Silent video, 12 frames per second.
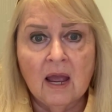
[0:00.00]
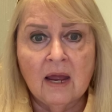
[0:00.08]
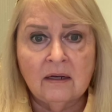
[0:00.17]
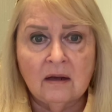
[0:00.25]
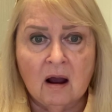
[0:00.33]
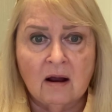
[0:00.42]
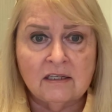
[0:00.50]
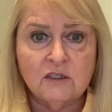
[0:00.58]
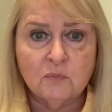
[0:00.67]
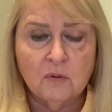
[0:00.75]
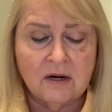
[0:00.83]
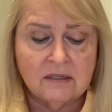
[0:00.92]
at God's
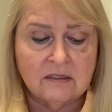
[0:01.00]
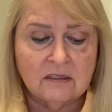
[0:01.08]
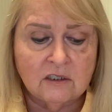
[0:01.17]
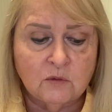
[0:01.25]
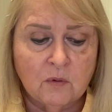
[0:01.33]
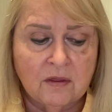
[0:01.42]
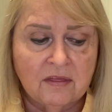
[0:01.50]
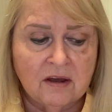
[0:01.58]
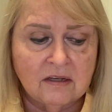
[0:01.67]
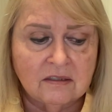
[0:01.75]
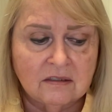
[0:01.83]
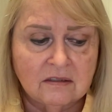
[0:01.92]
presence with
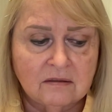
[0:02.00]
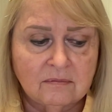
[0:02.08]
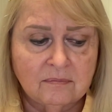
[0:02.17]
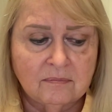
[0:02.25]
us.